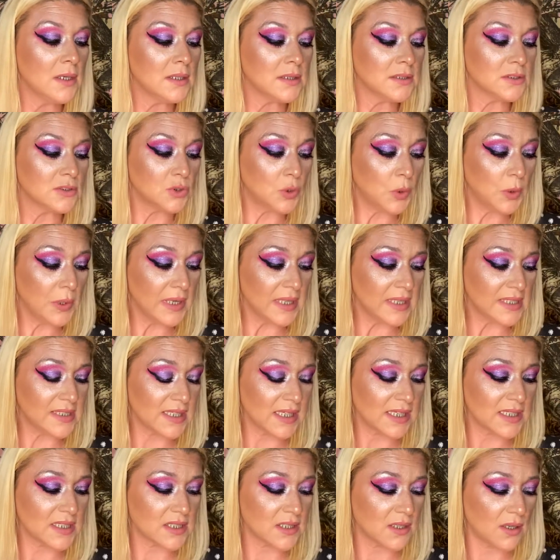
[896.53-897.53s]

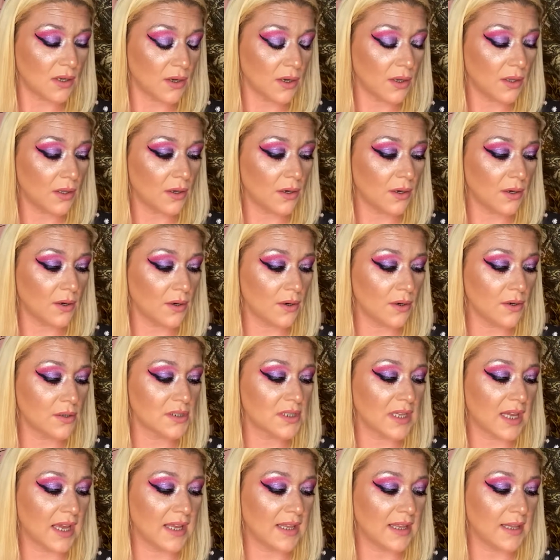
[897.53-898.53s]

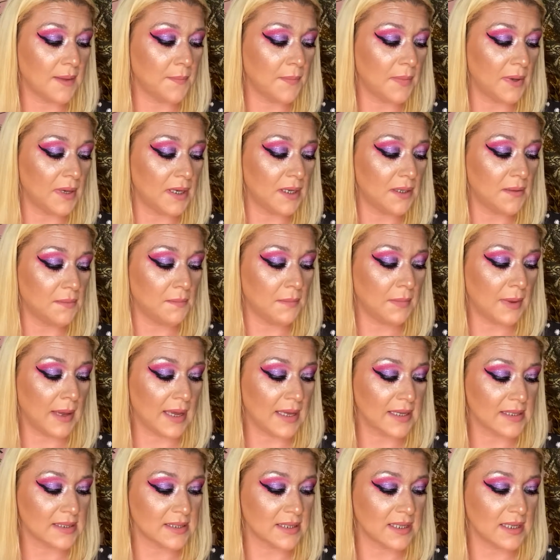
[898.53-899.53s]
$26, and the Mud
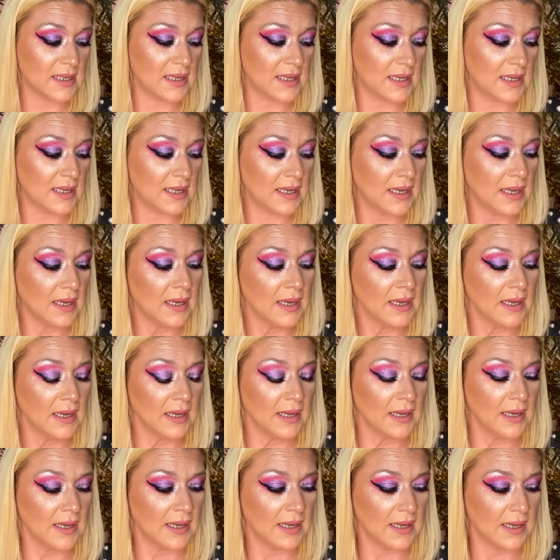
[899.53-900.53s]
Masky
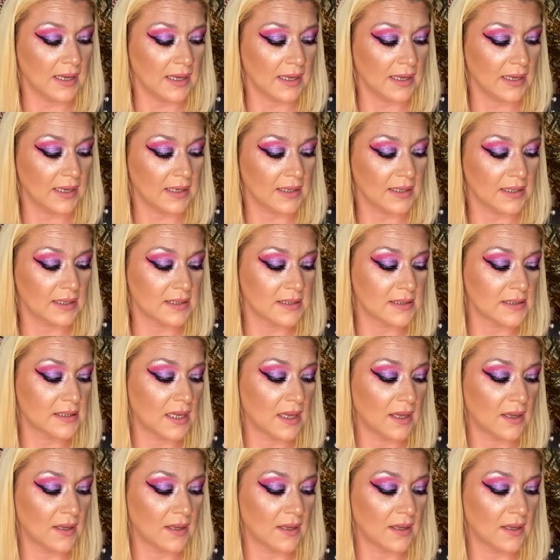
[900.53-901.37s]
is